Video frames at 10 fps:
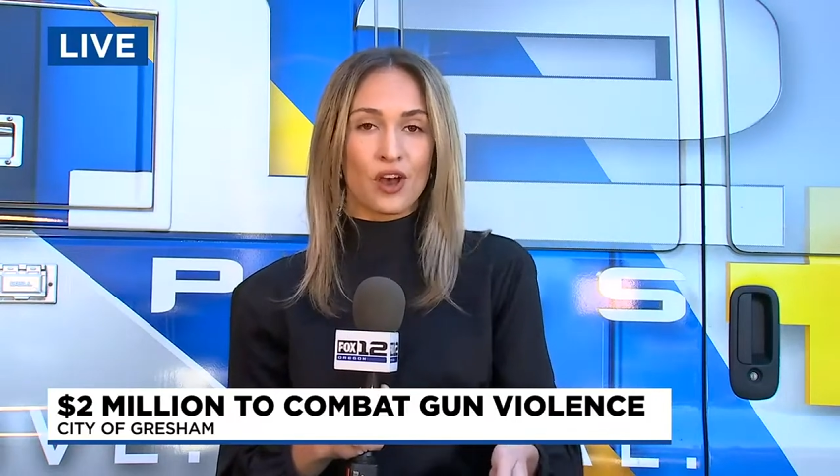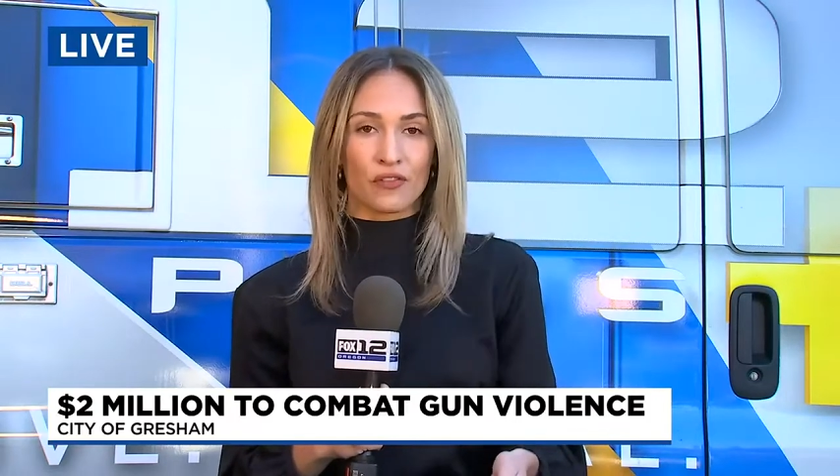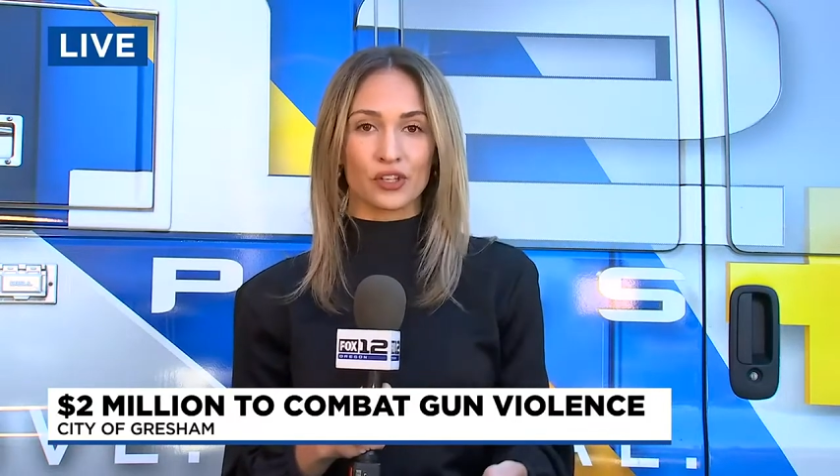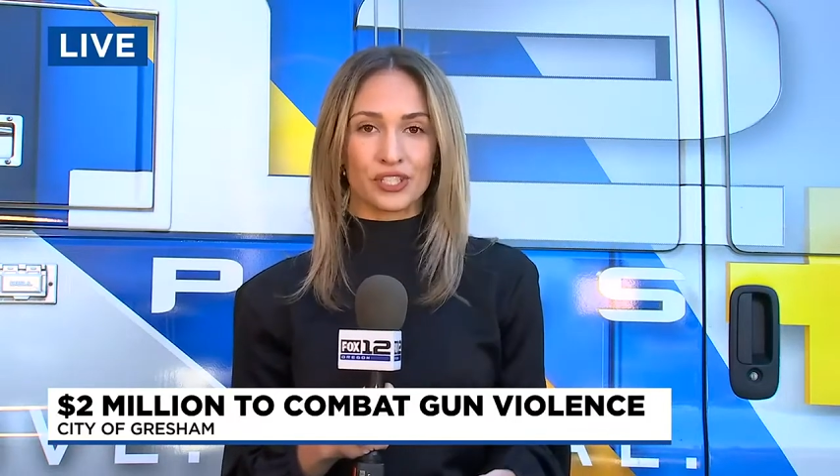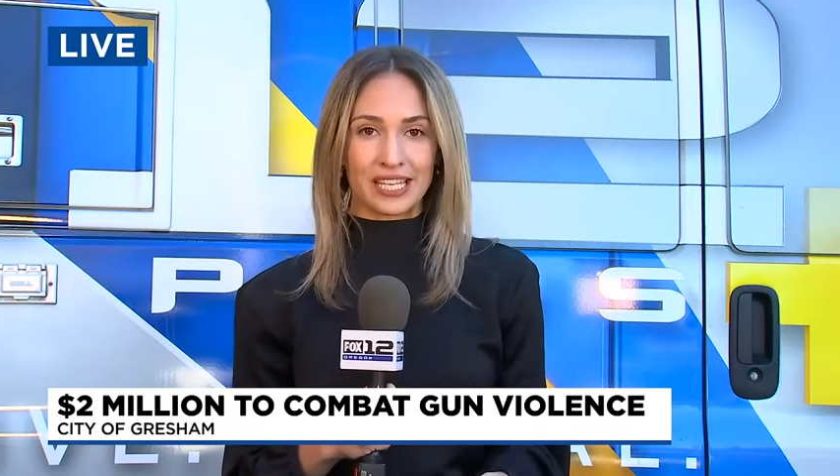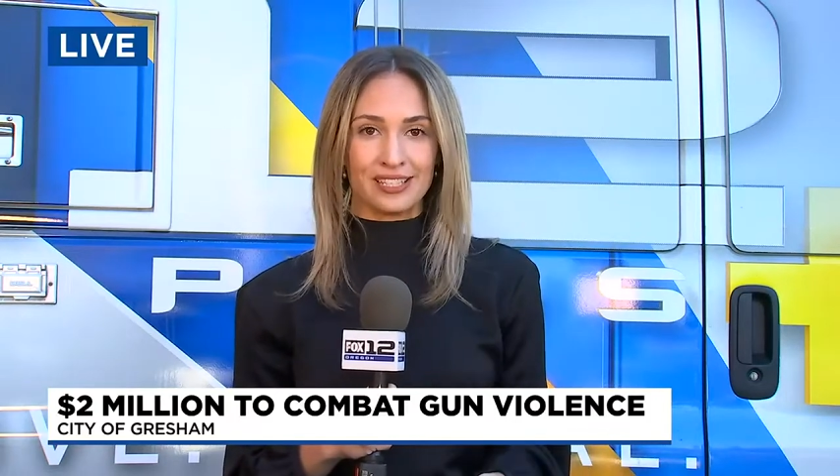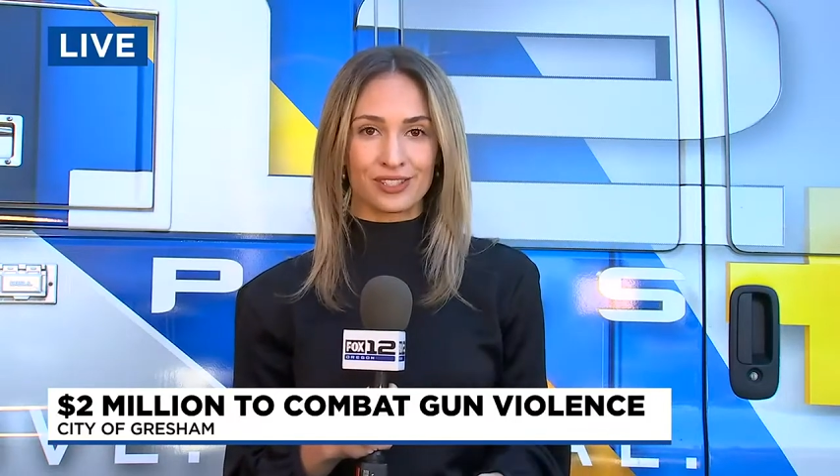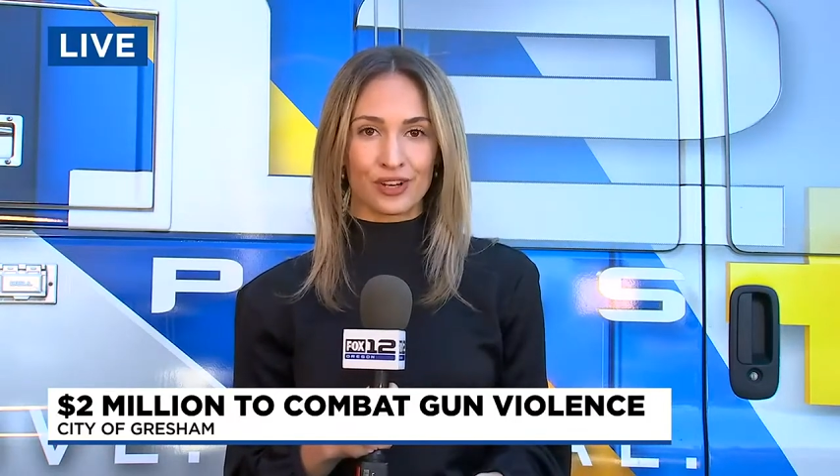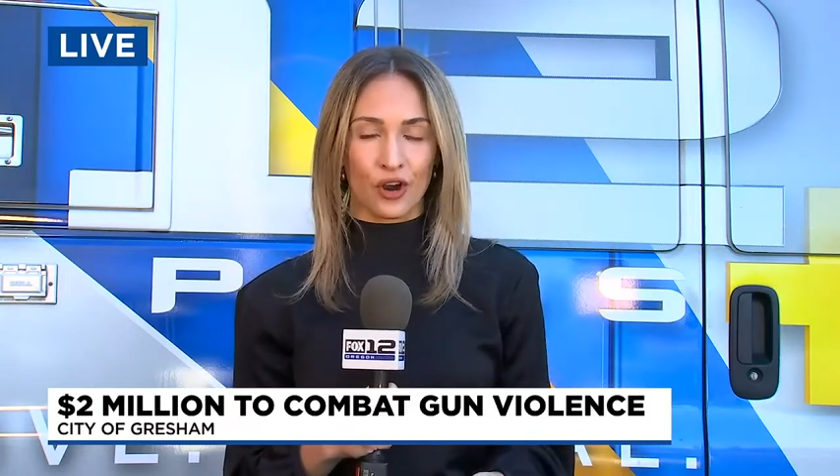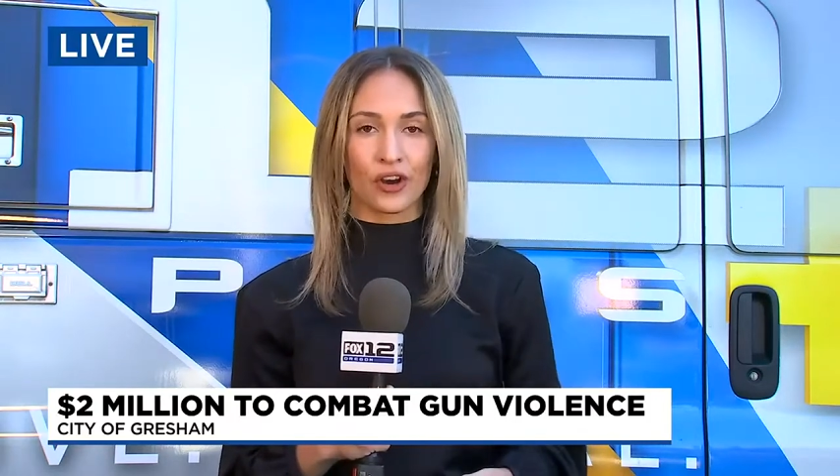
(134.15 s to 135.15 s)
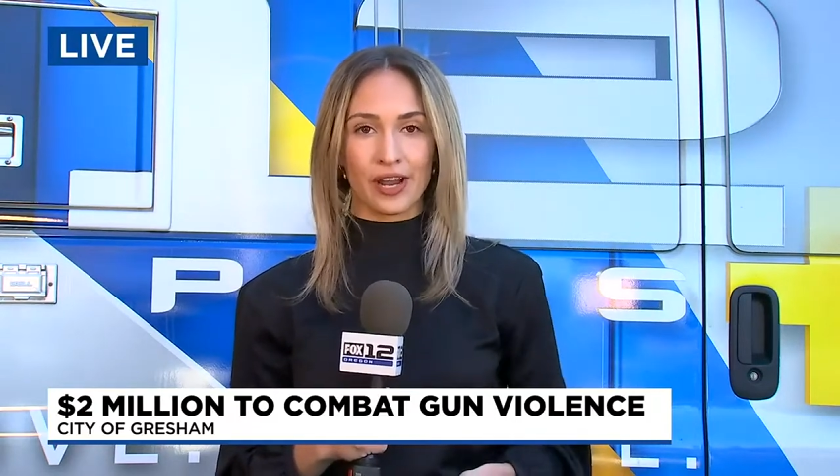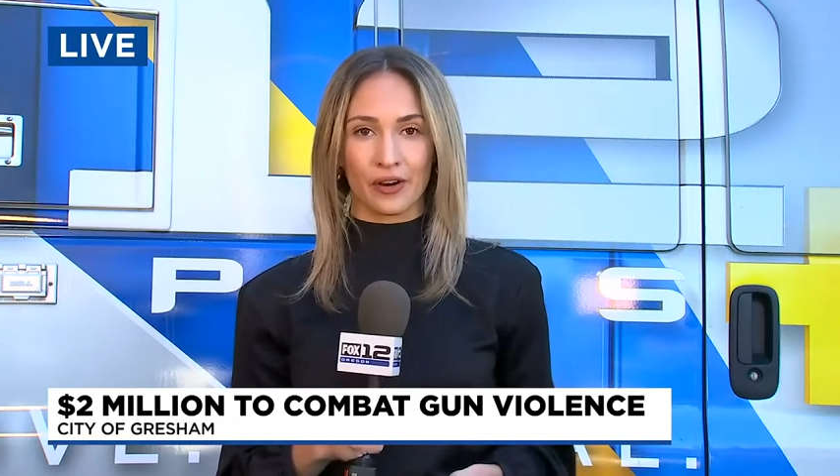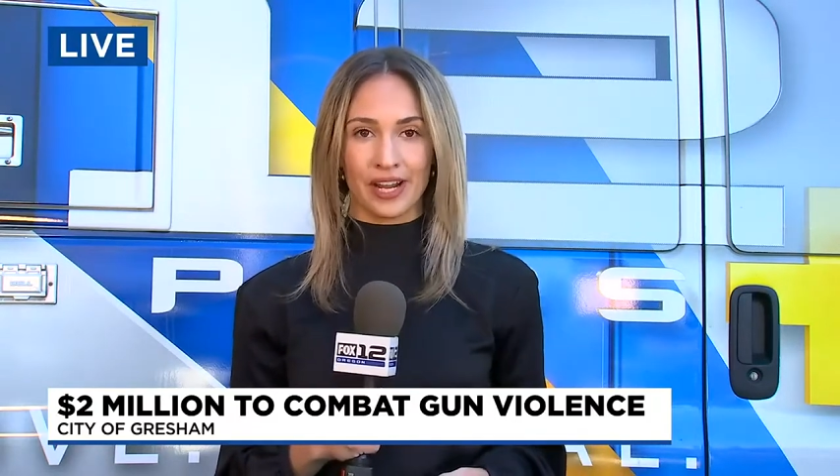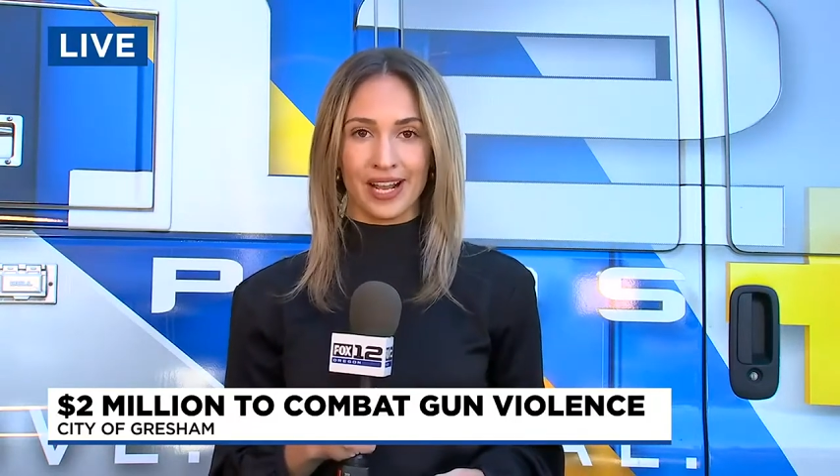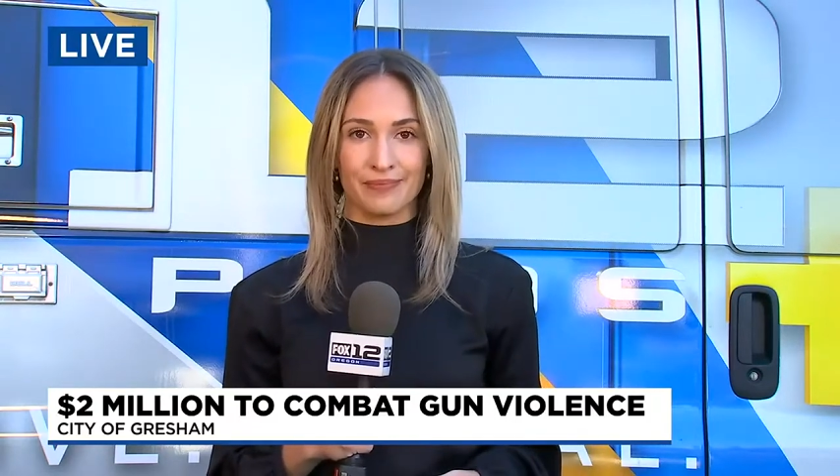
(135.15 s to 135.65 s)
for teens in our
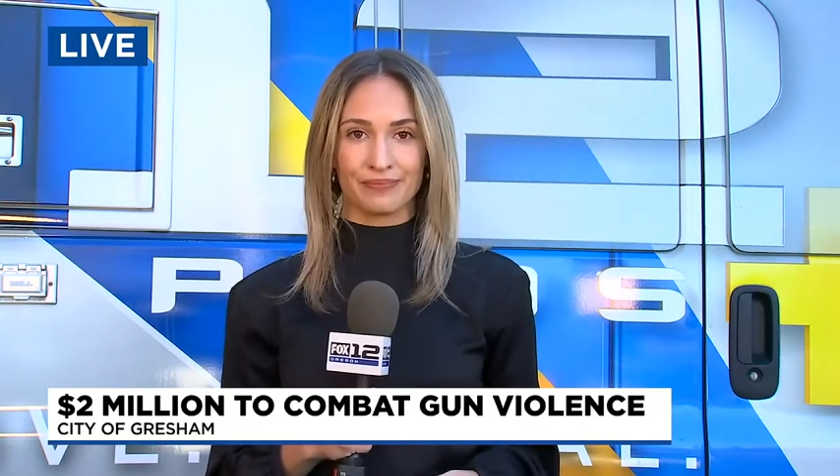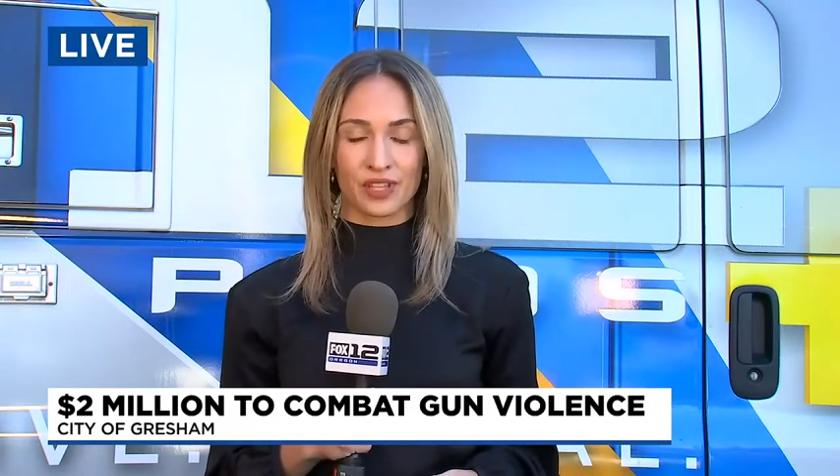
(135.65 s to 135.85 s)
area.